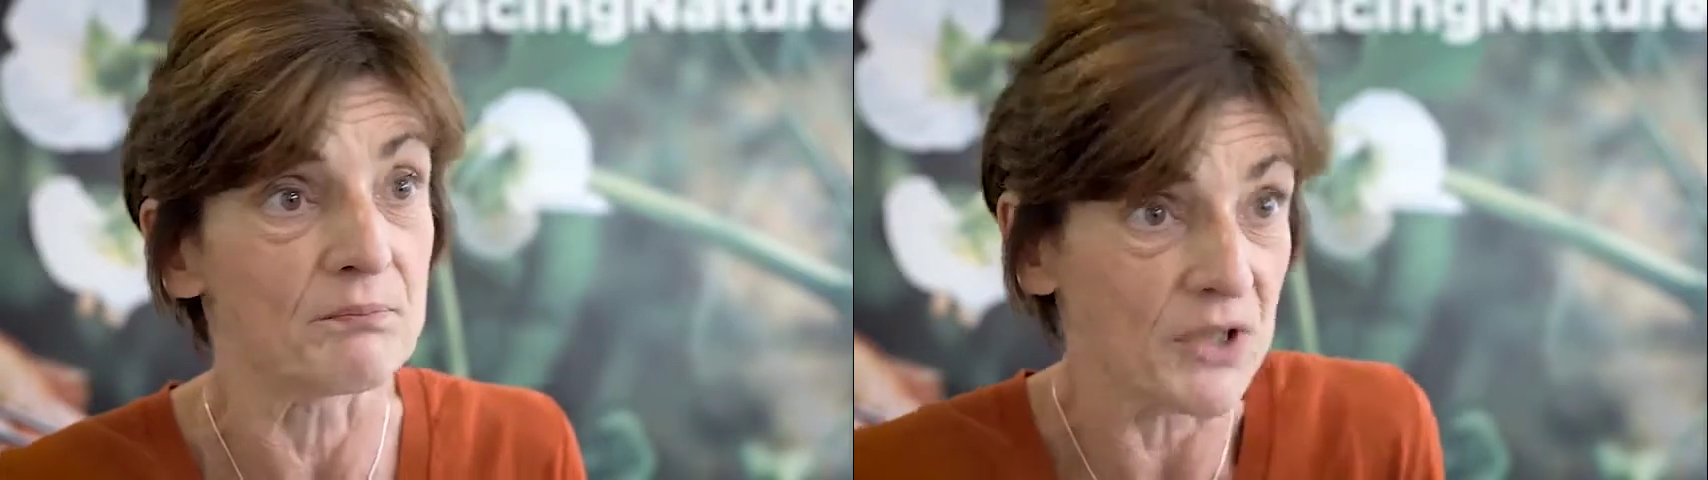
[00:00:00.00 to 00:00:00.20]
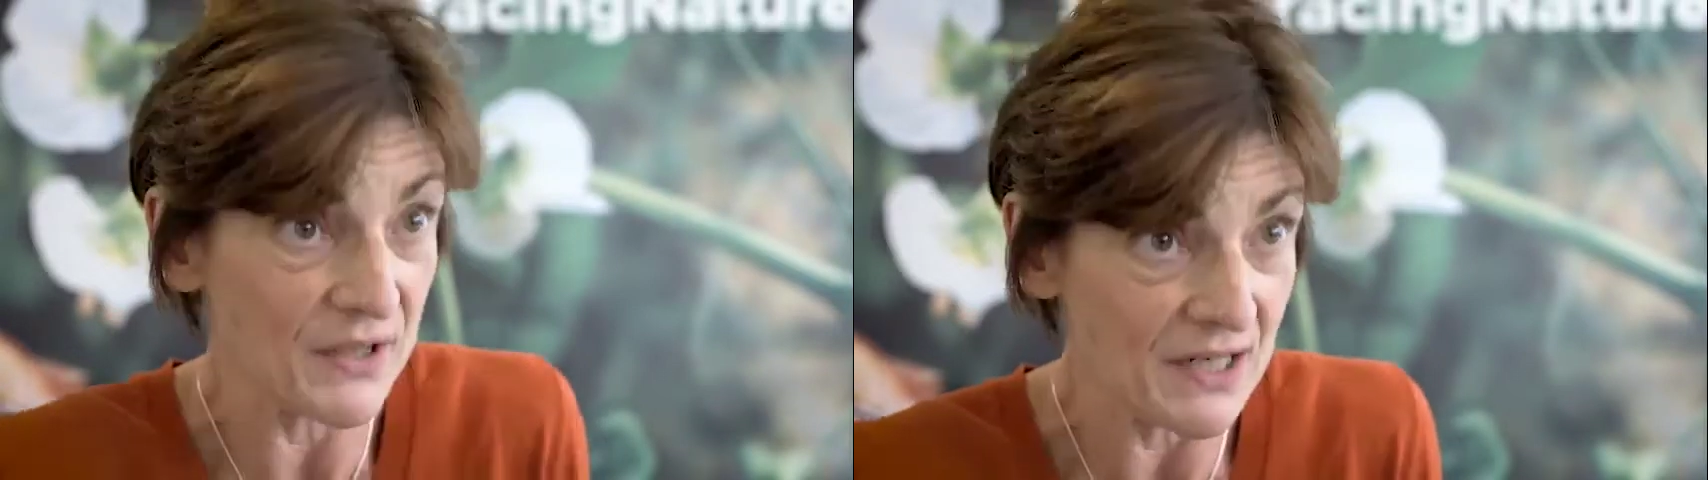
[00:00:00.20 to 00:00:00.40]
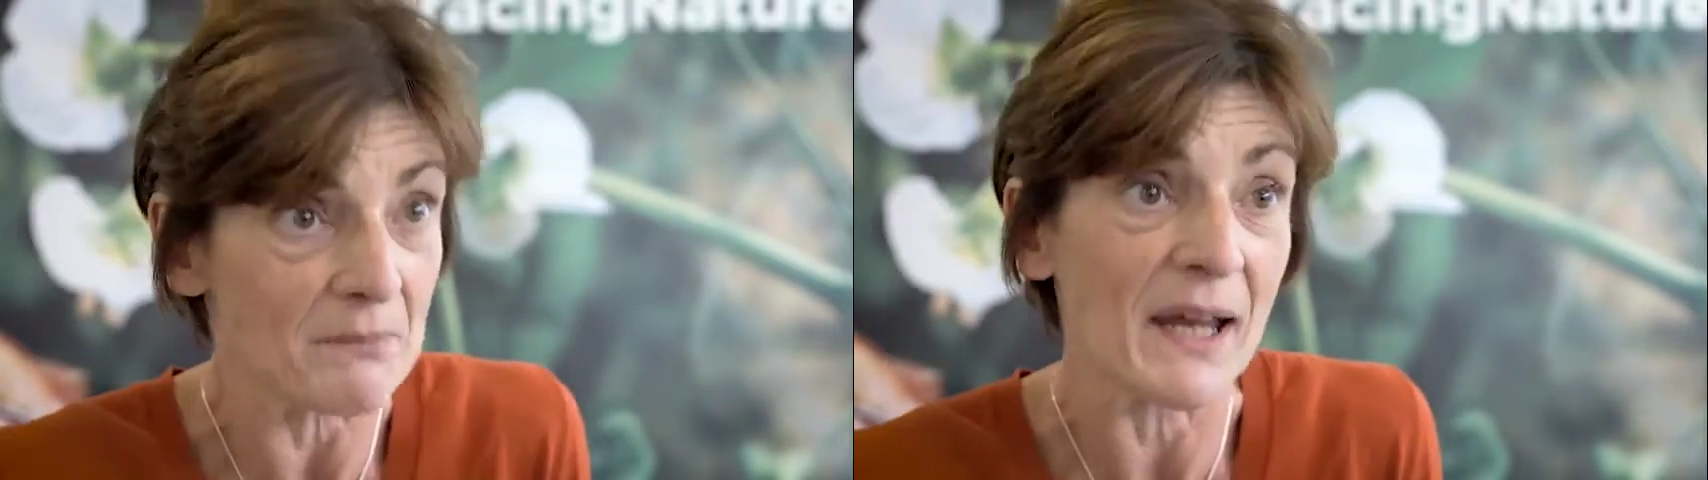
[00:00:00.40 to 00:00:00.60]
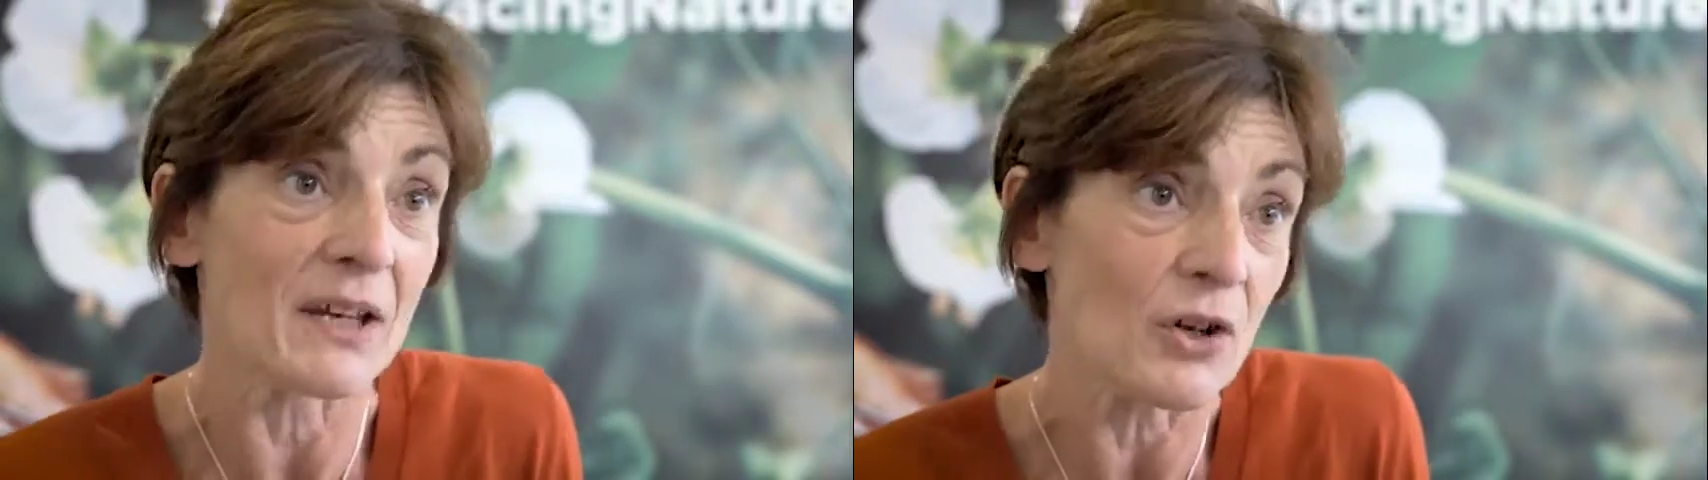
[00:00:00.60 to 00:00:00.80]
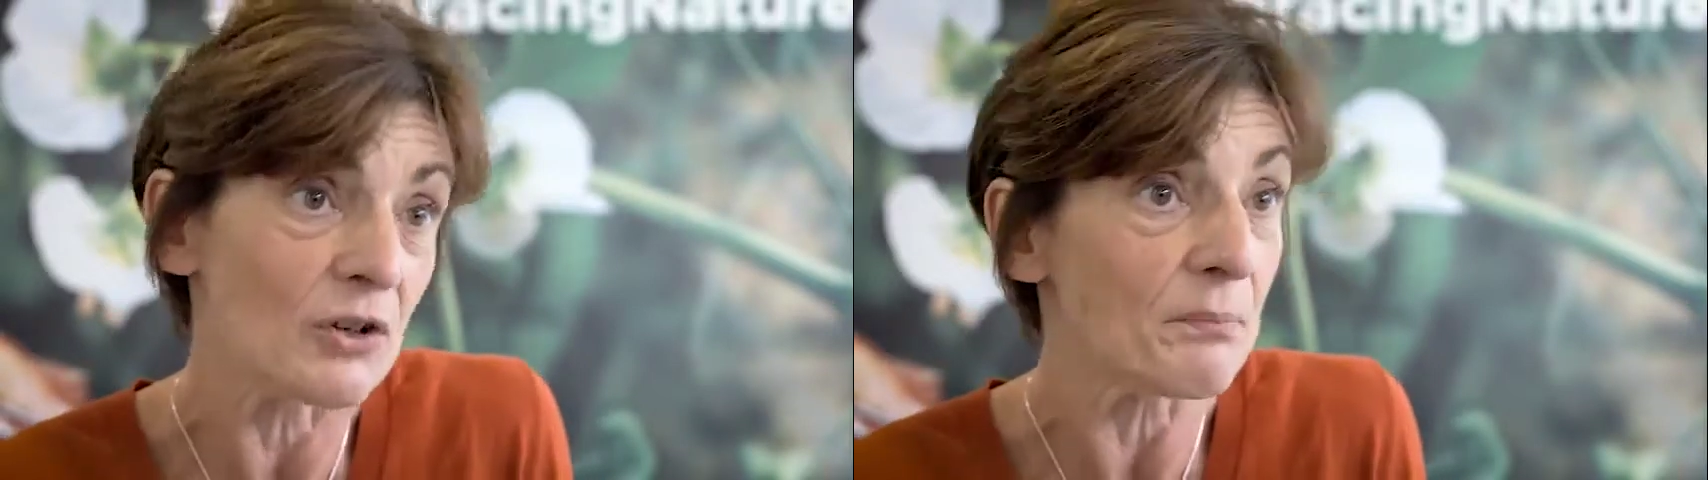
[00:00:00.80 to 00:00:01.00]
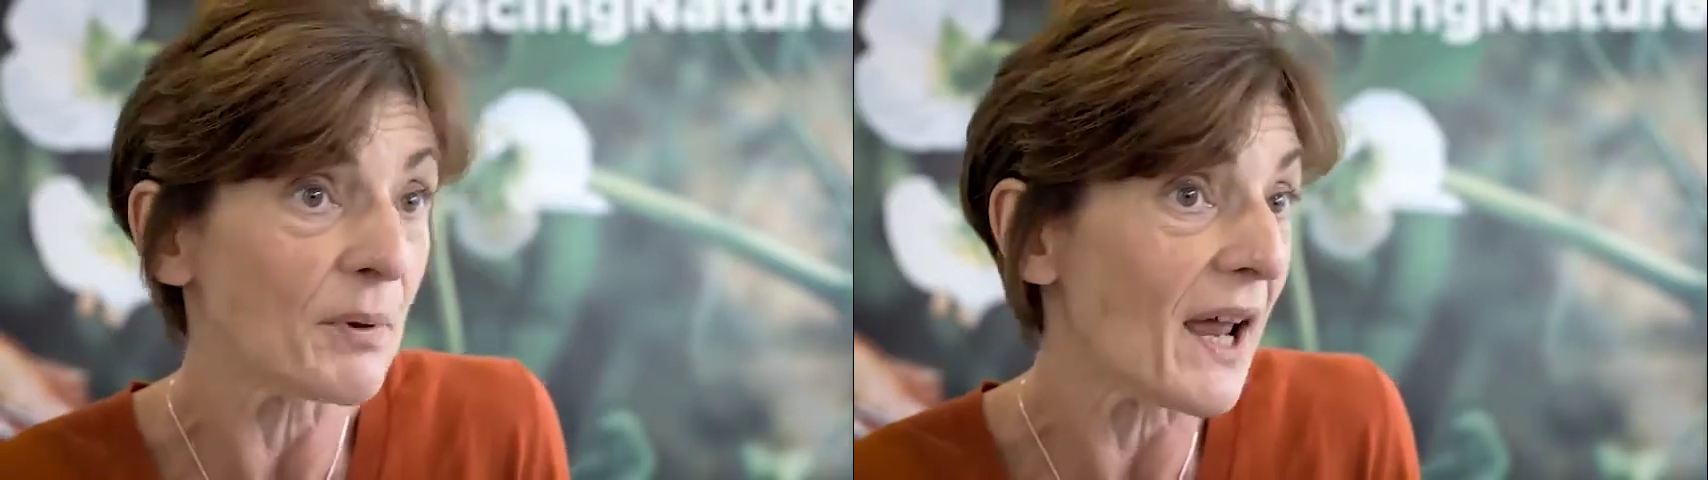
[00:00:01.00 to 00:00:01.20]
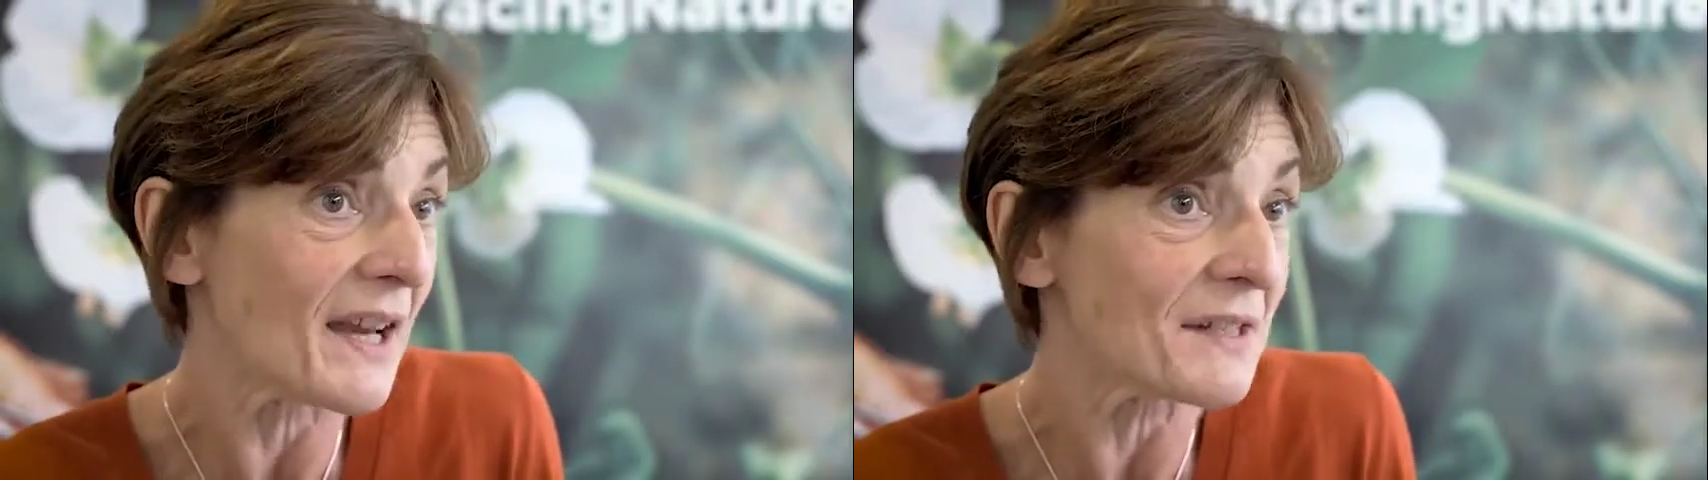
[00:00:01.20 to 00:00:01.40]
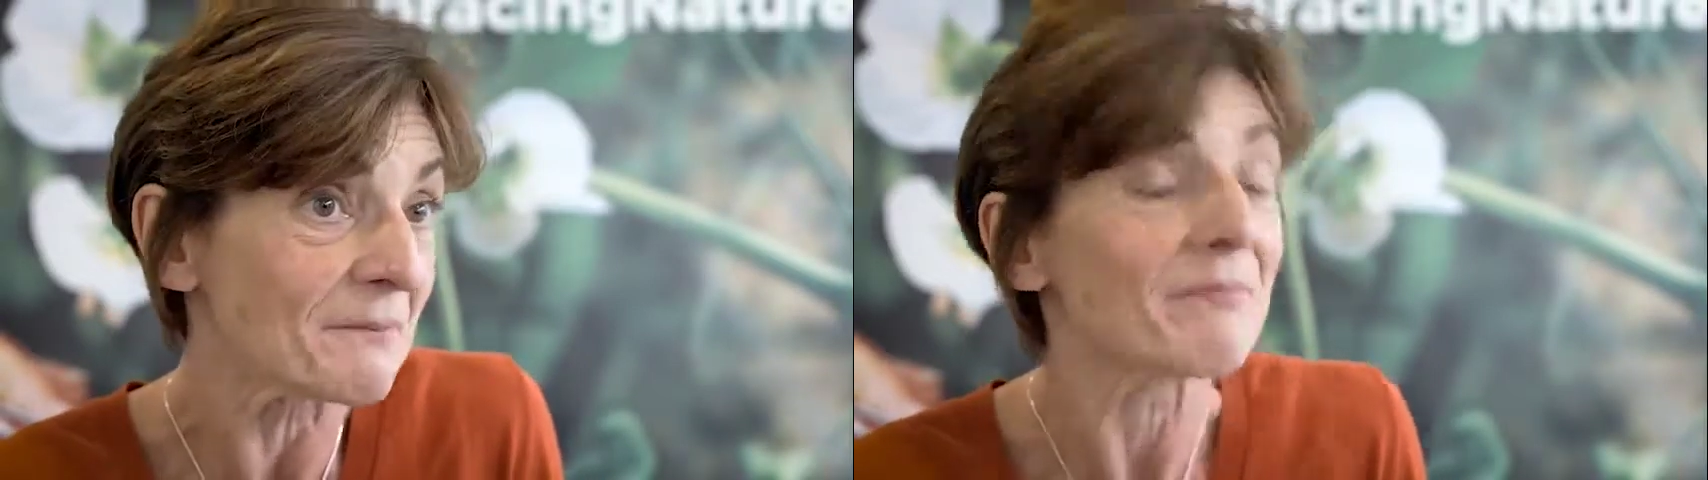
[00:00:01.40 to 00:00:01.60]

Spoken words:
does it make good bread?